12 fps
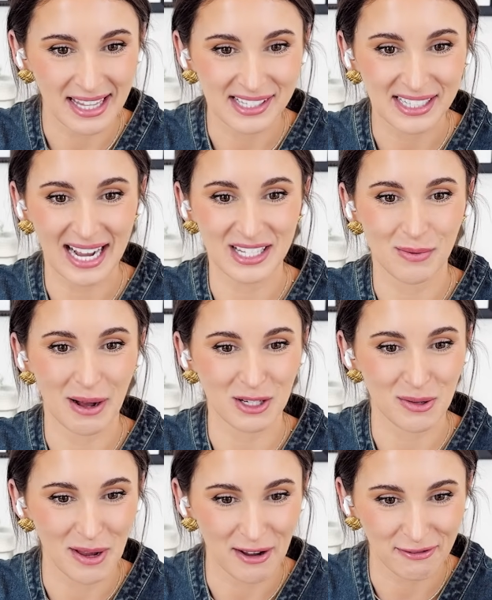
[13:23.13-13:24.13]
This guy's about
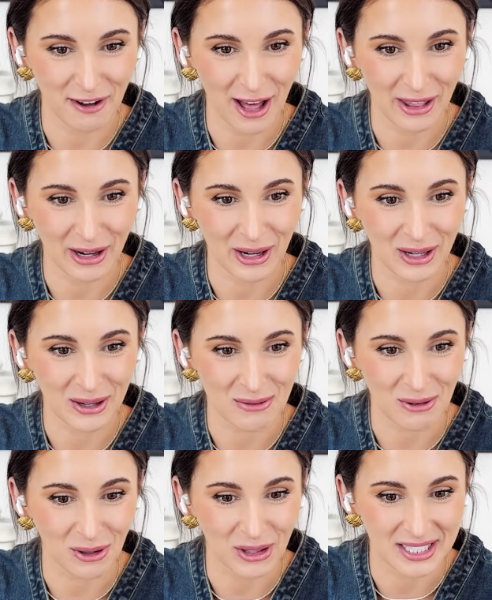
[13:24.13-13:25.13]
to be a father.
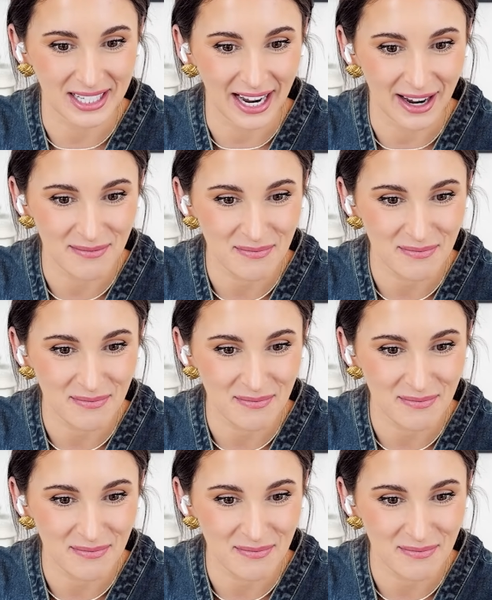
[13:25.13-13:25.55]
Roll the tape.